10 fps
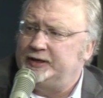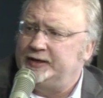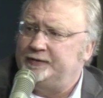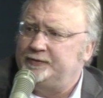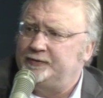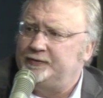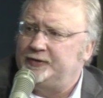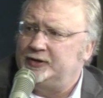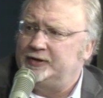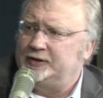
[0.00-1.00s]
if
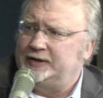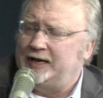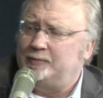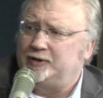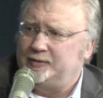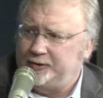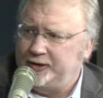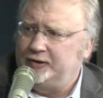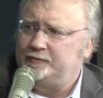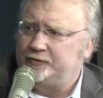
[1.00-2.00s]
they're not
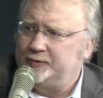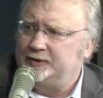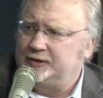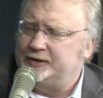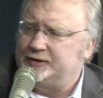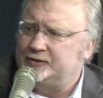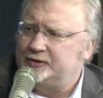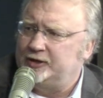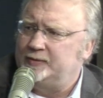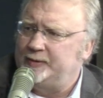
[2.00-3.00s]
prepared for release,
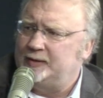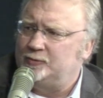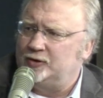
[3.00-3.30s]
they're going to make more